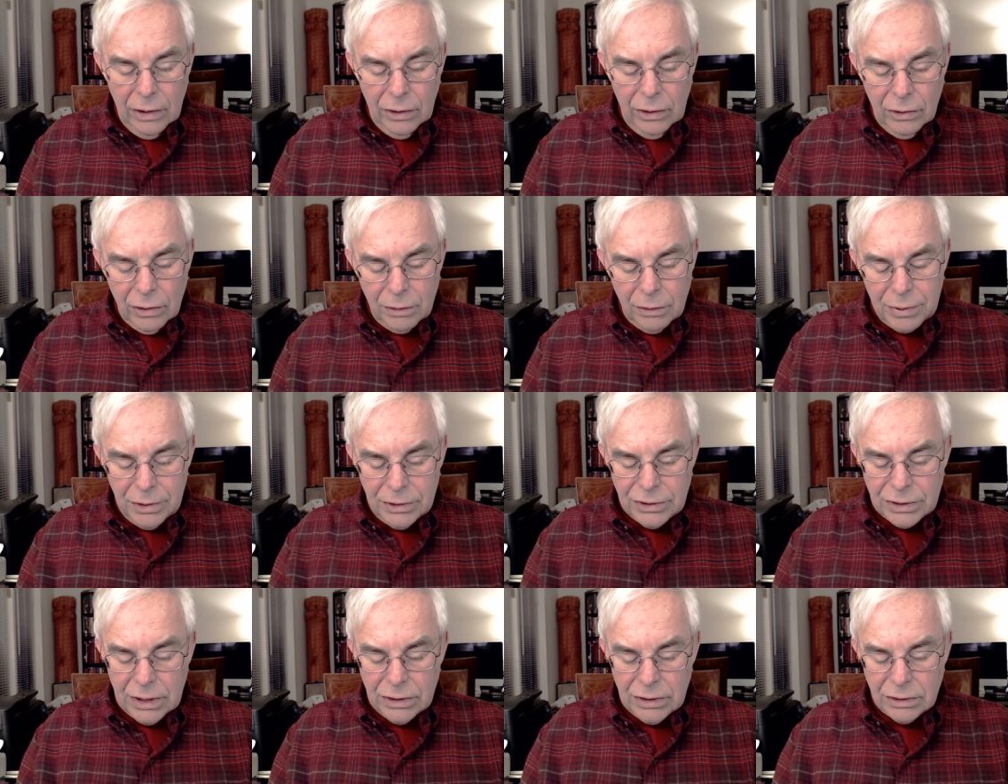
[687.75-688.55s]
Jung
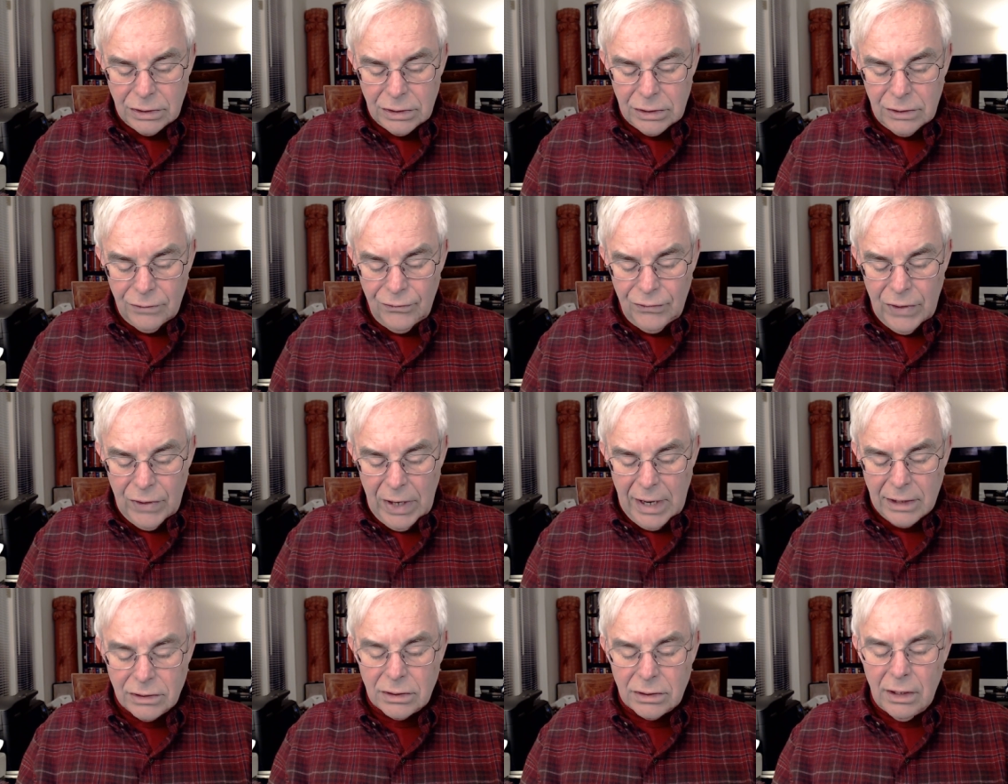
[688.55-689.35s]
presents the
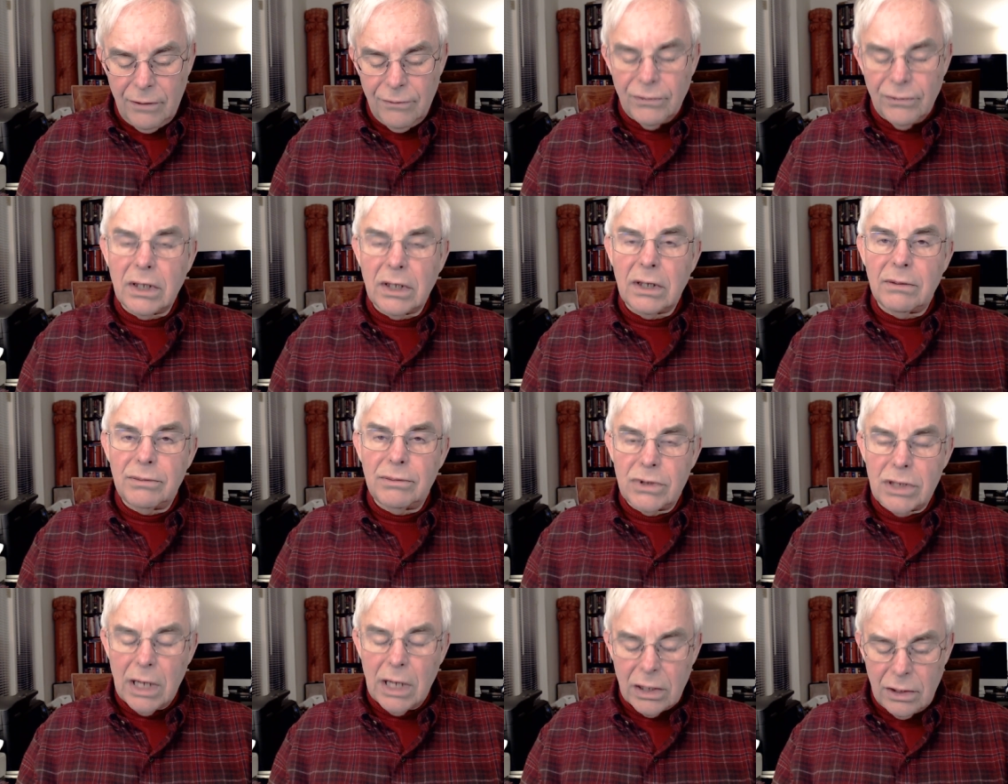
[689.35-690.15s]
facts of the
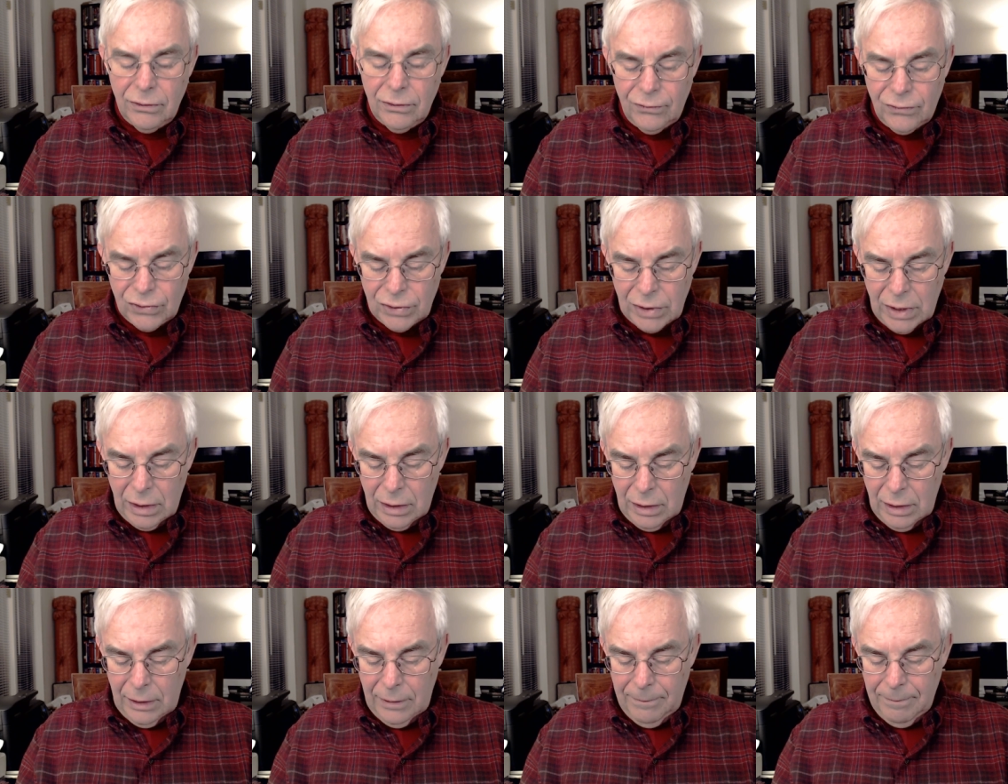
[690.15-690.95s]
objective
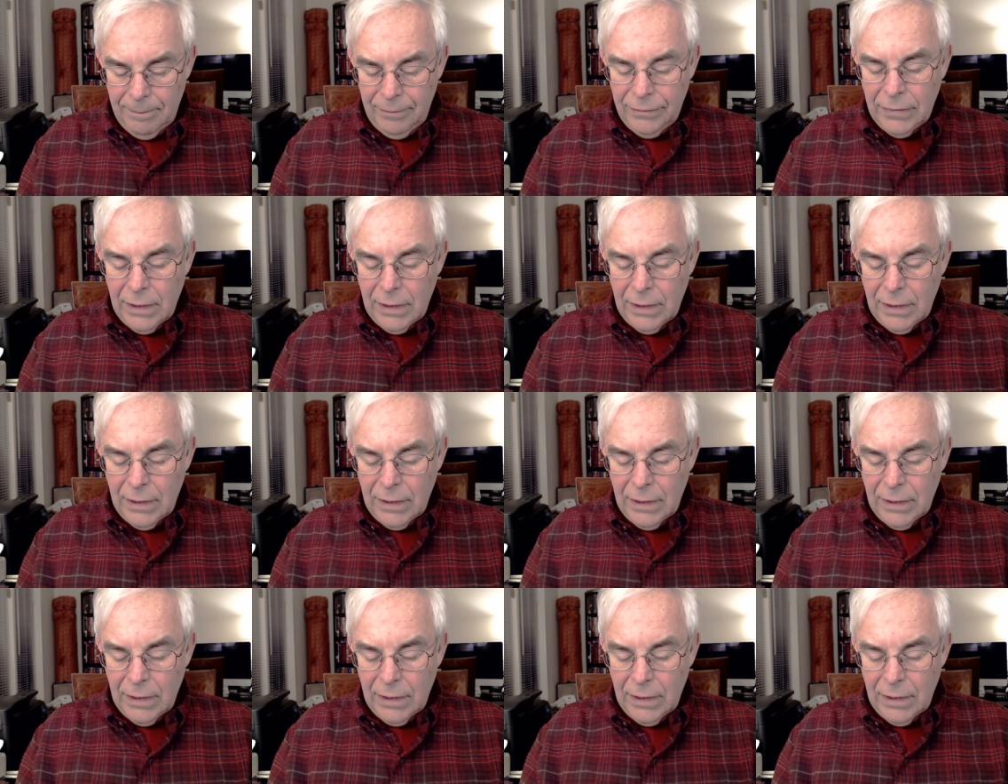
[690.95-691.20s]
psyche,